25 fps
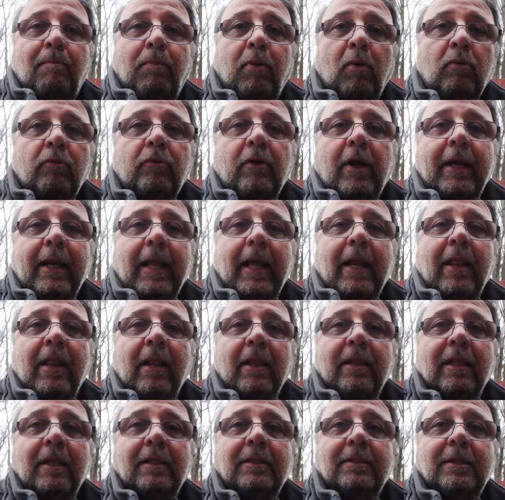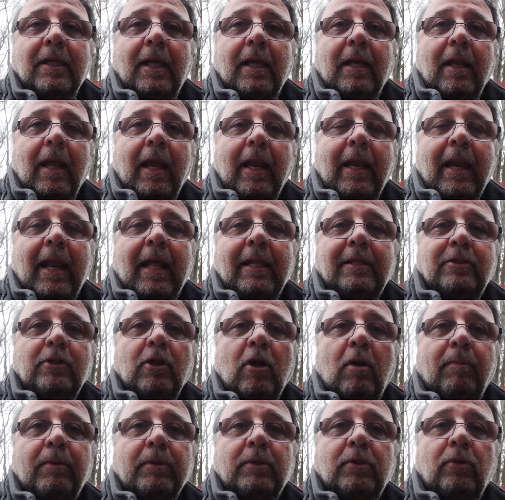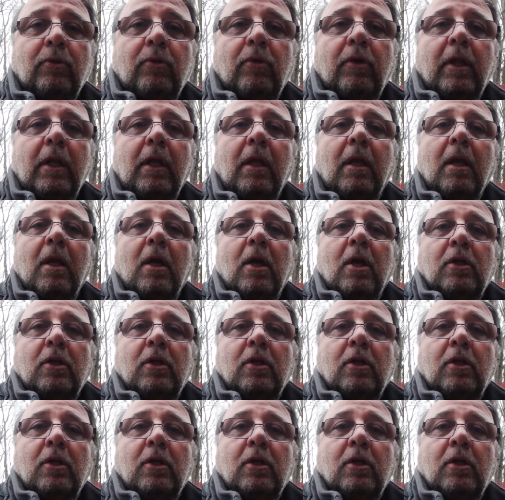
pulled right out of the thinset and it has the opportunity